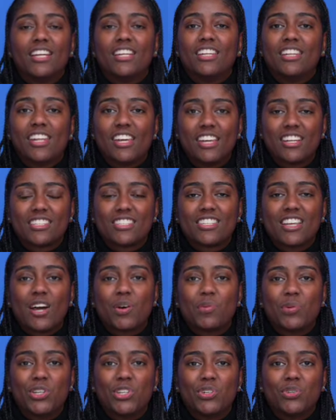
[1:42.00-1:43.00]
Next,
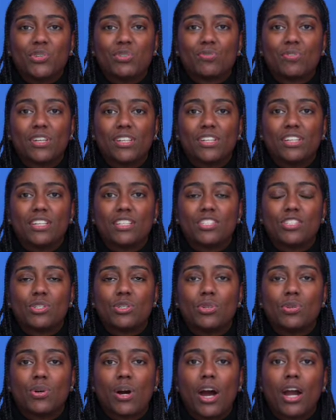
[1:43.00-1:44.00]
I would use funding
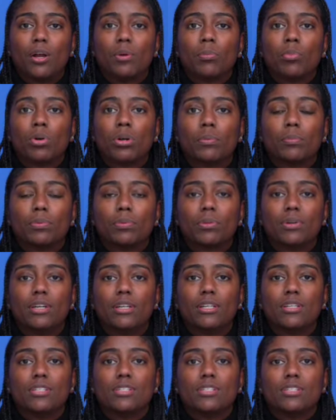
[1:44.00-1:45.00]
to hire more
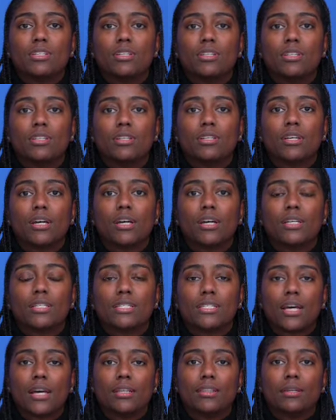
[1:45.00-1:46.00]
employees to
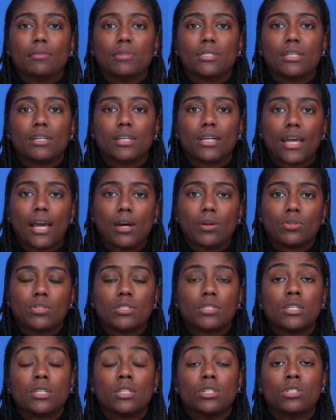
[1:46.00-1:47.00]
assign them to
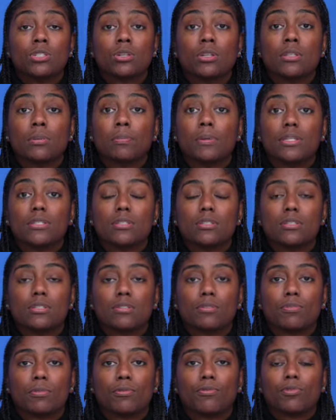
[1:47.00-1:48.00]
accounts to ensure the business
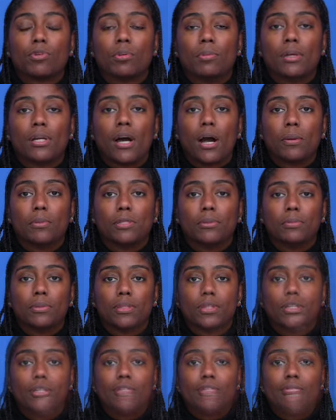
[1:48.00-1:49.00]
is performing
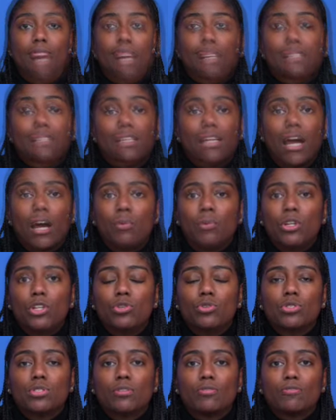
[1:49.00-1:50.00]
optimally. Lastly, I would
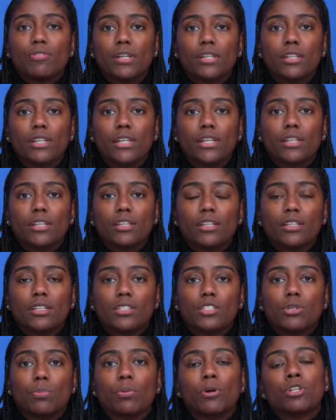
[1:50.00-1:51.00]
use the funding
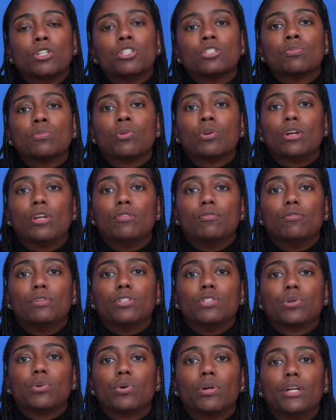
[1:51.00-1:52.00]
to purchase more
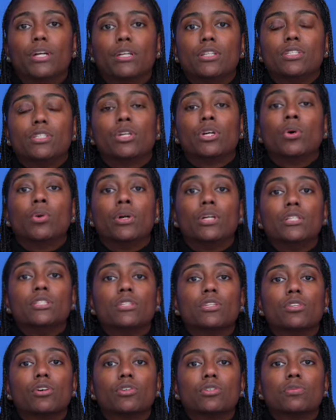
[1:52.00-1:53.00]
inventory to go
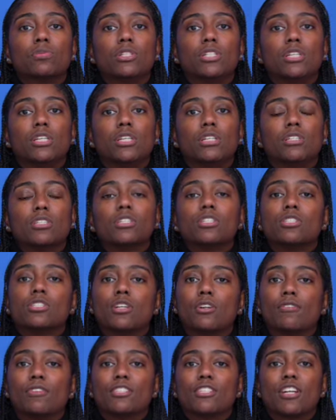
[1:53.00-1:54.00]
into those machines to
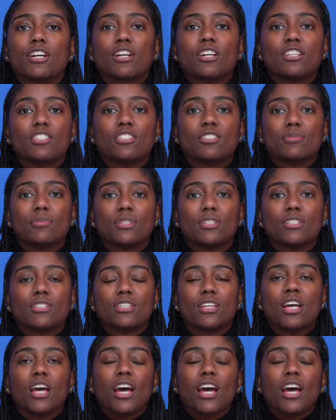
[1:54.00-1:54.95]
service our customers.